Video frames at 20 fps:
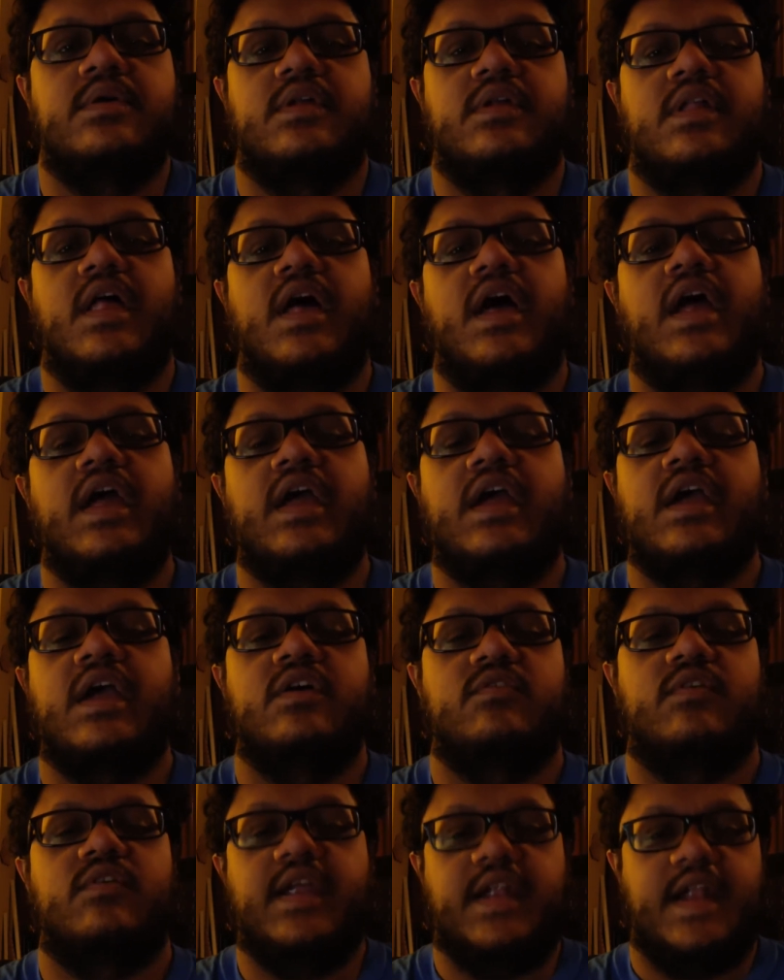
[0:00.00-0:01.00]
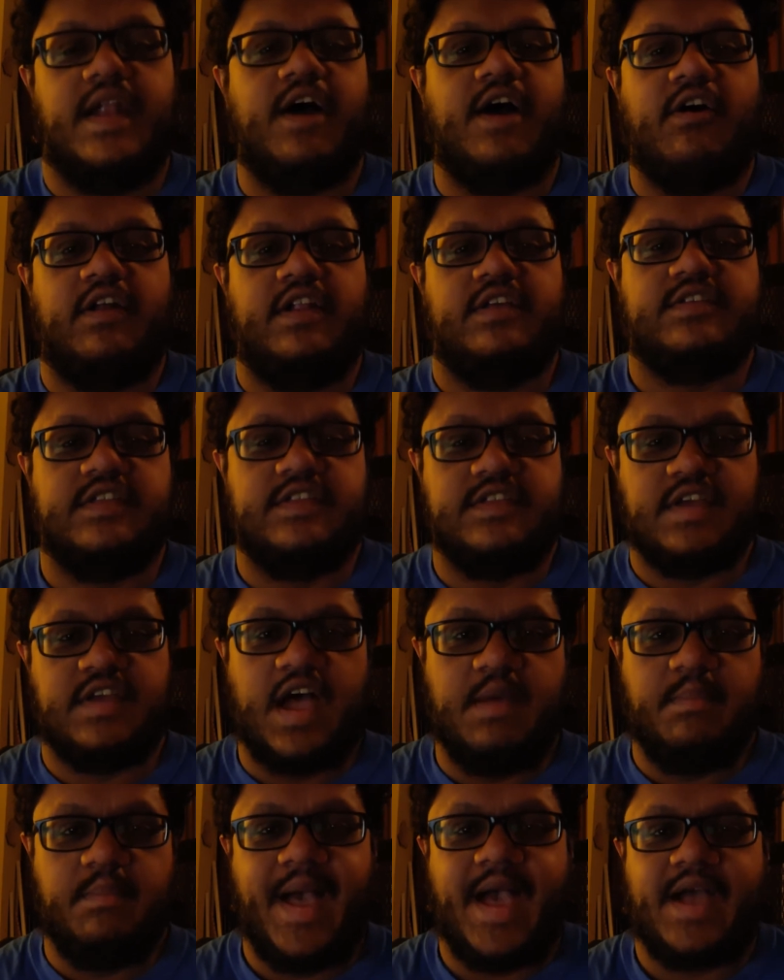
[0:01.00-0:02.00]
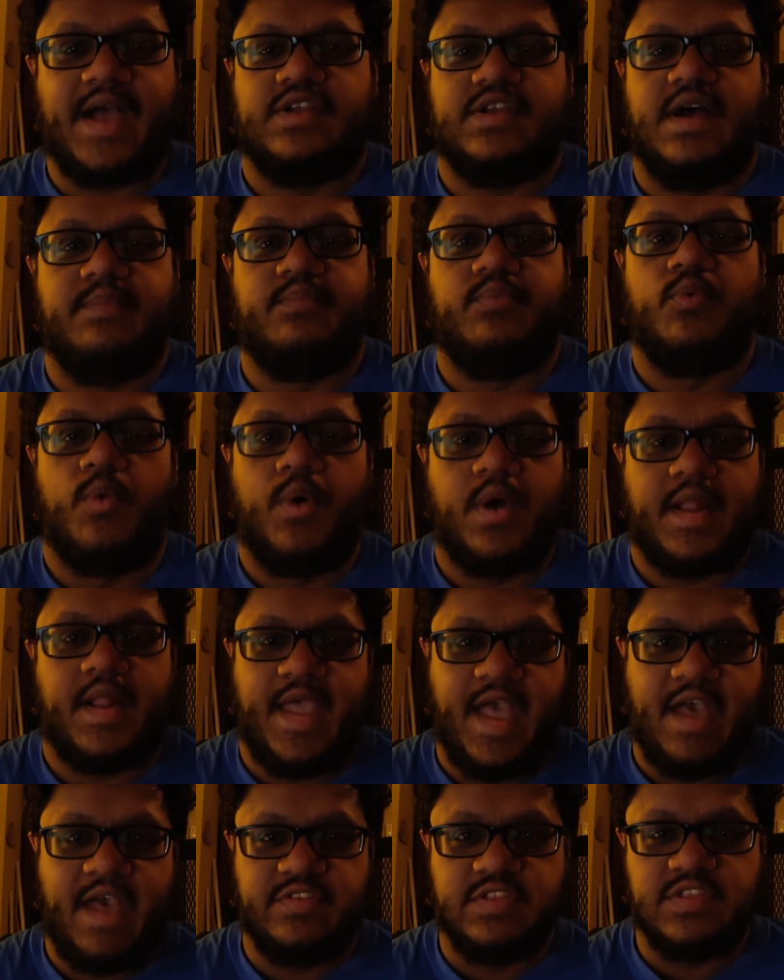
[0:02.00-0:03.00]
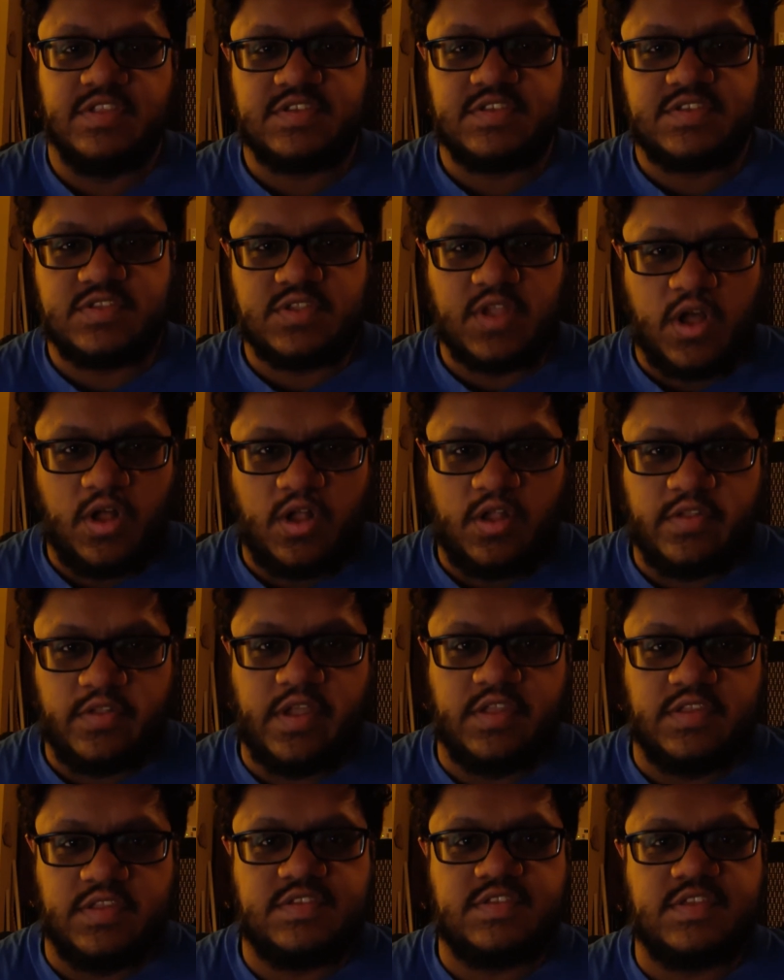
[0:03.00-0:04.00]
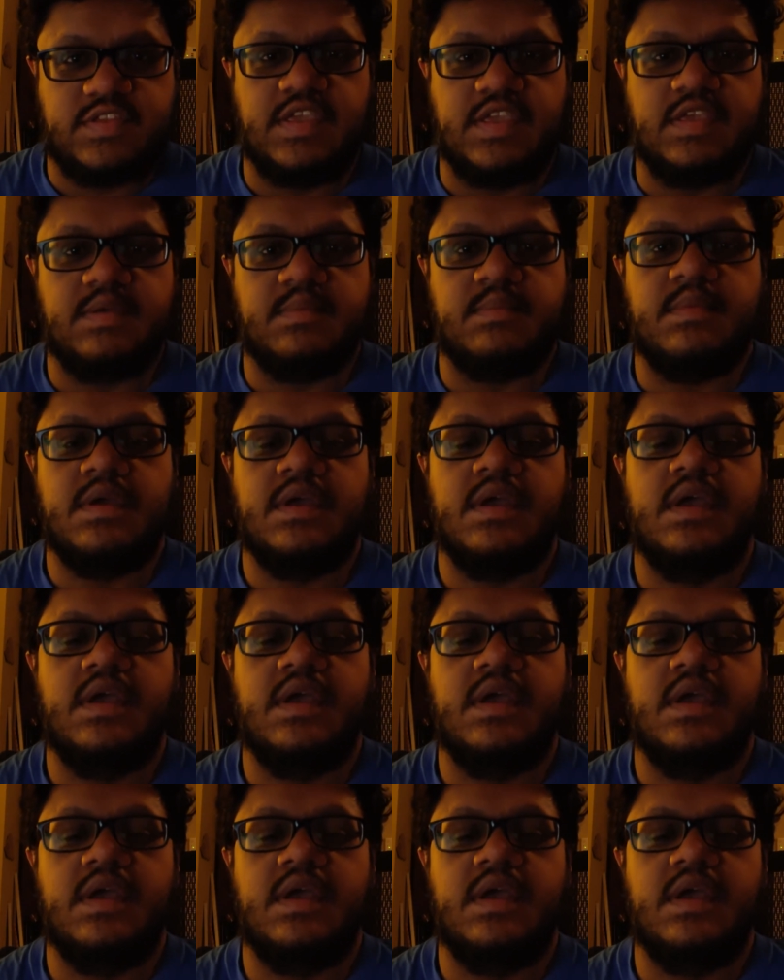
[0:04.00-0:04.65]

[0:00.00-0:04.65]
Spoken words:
Like, right now I backed up what I have installed on Steam,